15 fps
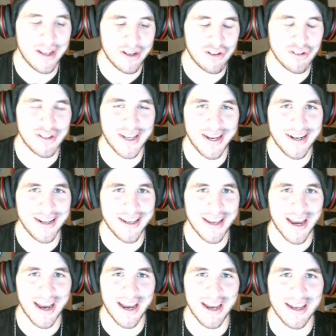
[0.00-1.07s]
entertaining
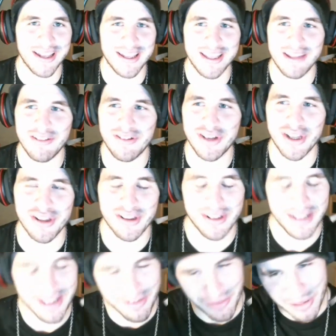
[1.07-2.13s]
guy. He's just,
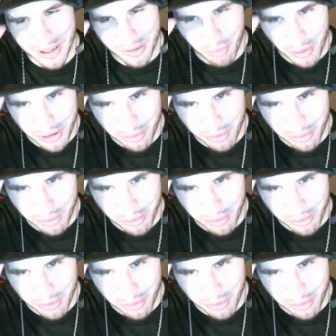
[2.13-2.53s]
what's